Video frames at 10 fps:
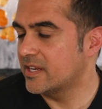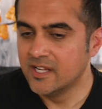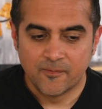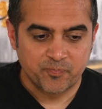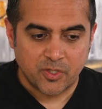Right?
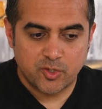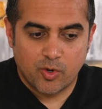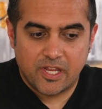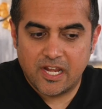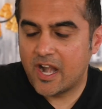
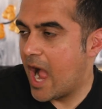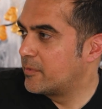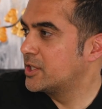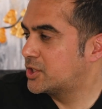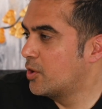So here, I'm
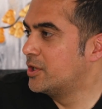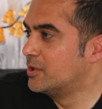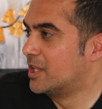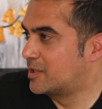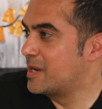going to show you
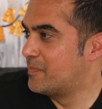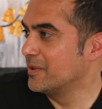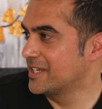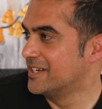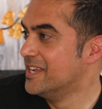the $3
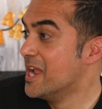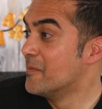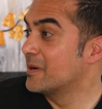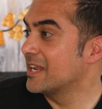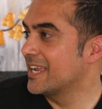billion,
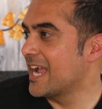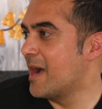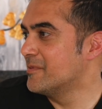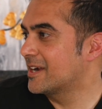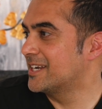but like,
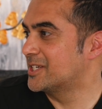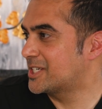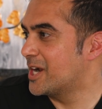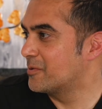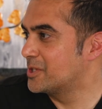I'm not going to
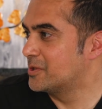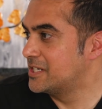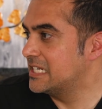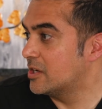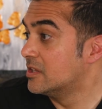share with you the
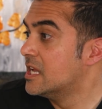detail.